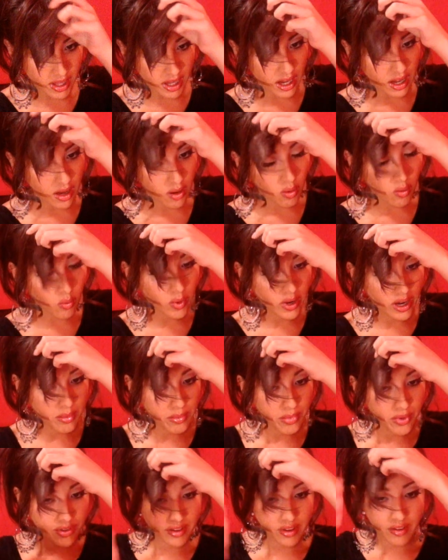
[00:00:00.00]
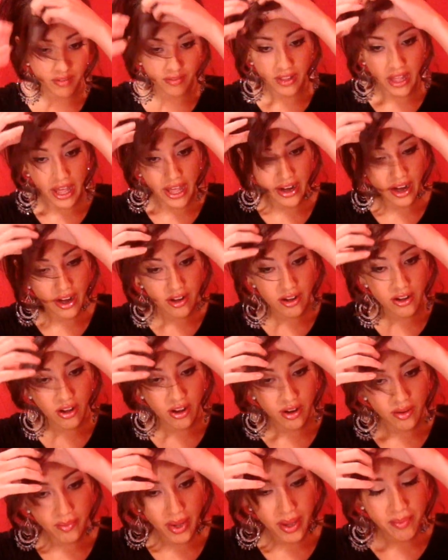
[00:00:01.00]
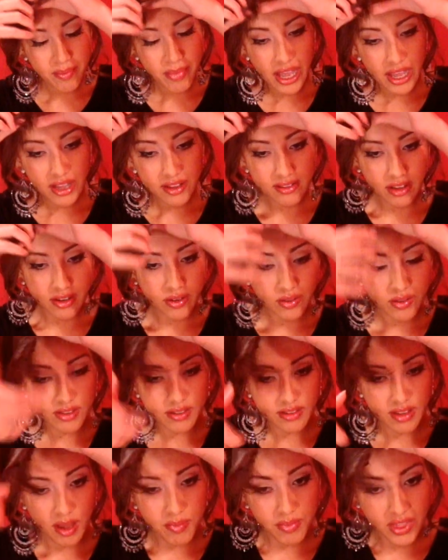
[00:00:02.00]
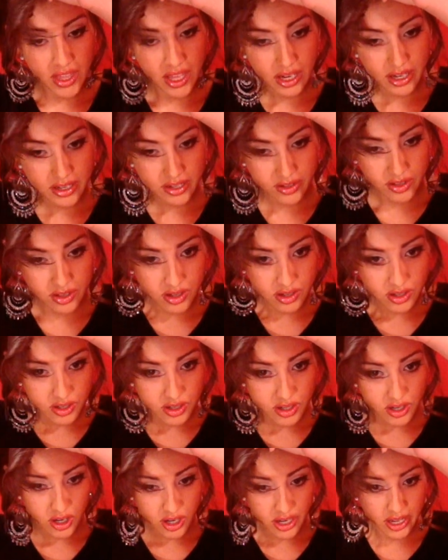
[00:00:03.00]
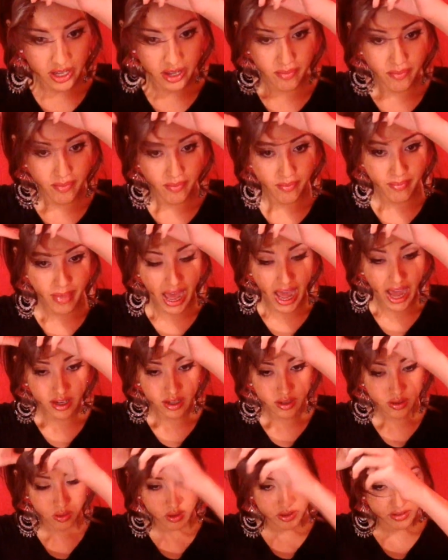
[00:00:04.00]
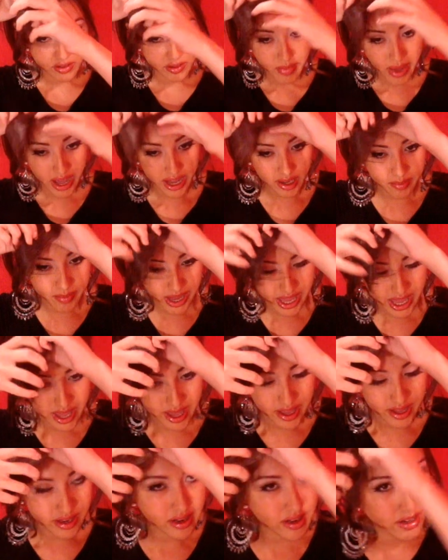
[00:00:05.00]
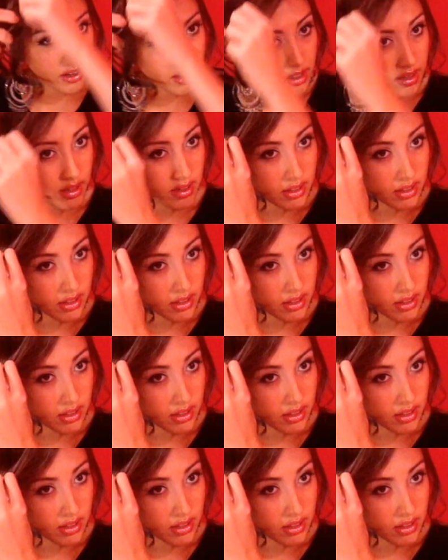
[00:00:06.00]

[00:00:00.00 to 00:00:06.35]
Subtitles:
thing when I'm using a flat iron on my bangs. I do the same thing. I turn it back towards the back of my head.